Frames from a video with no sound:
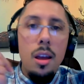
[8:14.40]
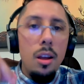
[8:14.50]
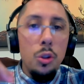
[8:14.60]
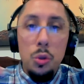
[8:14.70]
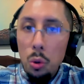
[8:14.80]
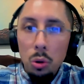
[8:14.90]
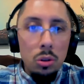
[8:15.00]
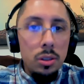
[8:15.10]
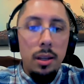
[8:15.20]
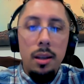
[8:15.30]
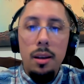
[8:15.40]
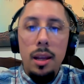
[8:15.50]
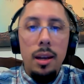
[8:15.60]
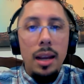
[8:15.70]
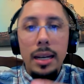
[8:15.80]
doodles
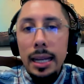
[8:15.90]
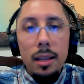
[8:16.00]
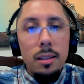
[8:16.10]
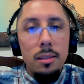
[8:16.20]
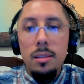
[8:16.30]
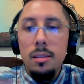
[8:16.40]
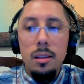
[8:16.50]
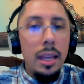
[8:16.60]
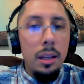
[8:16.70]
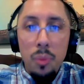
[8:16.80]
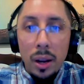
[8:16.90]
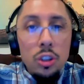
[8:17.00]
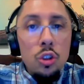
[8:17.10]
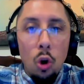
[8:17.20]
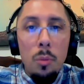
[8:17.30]
and ideas, like
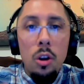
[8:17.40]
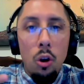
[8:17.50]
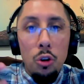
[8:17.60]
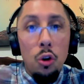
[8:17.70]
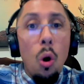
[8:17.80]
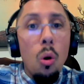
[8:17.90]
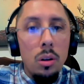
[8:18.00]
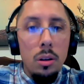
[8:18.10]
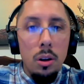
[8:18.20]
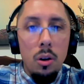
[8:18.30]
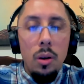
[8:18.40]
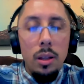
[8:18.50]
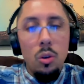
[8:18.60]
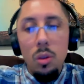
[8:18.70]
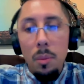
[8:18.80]
brainstorming on your own.
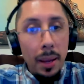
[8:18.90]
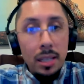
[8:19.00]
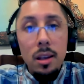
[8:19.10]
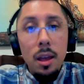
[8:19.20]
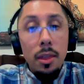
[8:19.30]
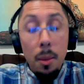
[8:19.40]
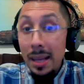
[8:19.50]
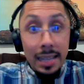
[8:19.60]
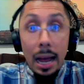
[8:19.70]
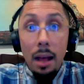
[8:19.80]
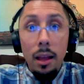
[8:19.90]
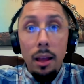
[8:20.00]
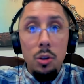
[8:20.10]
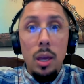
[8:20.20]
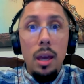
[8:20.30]
So the best ally
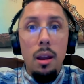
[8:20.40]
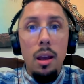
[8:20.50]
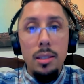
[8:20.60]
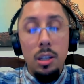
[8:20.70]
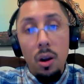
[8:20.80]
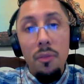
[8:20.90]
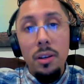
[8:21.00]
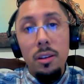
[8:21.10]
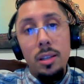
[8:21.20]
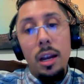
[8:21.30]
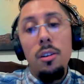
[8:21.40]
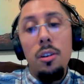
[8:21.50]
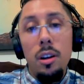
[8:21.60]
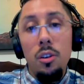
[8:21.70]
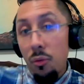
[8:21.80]
you get as a graphic designer
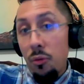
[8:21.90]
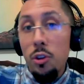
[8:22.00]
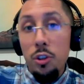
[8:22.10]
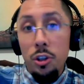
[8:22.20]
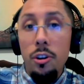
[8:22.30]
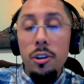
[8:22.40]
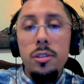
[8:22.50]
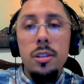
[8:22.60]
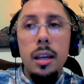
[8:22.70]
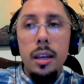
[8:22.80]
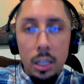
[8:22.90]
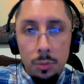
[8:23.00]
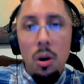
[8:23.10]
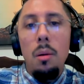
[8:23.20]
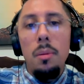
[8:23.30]
in your first years is
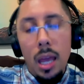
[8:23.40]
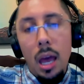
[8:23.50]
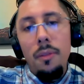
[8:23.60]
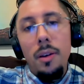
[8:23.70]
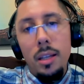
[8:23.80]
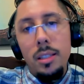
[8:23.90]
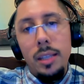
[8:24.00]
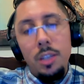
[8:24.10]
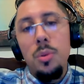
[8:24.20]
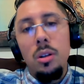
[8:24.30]
probably have a sketchbook